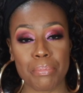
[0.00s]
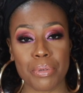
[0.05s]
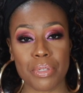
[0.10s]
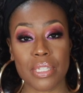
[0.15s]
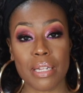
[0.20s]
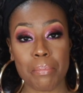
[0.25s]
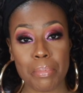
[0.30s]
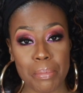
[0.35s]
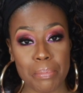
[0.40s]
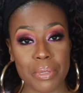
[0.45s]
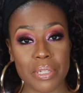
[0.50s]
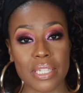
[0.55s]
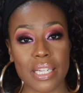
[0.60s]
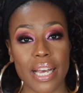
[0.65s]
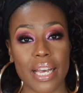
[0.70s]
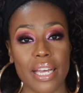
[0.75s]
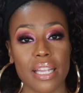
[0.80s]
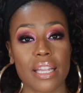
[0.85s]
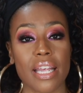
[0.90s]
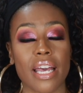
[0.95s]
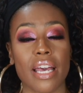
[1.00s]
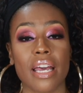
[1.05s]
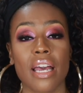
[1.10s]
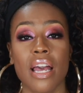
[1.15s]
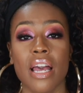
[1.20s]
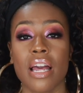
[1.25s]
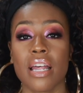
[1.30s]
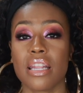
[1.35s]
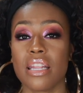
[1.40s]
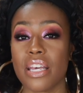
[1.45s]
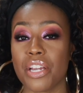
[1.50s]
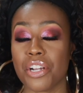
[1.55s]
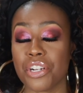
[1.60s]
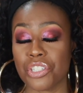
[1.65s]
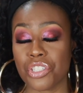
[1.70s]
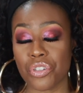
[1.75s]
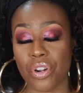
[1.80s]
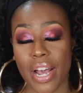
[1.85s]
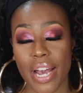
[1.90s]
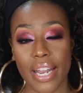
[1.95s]
some people say that theirs
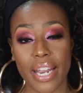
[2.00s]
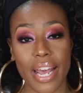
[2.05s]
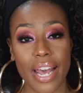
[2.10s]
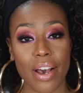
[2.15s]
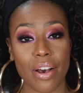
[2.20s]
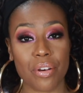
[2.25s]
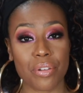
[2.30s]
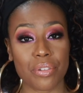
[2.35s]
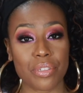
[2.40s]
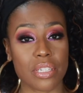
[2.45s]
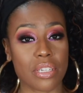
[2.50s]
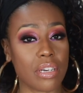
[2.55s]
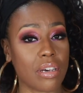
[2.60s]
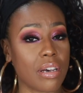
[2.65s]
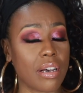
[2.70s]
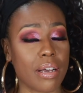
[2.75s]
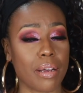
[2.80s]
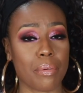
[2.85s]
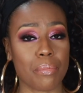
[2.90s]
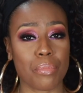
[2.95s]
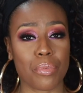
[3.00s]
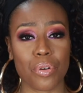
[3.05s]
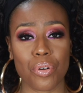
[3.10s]
dried out, um,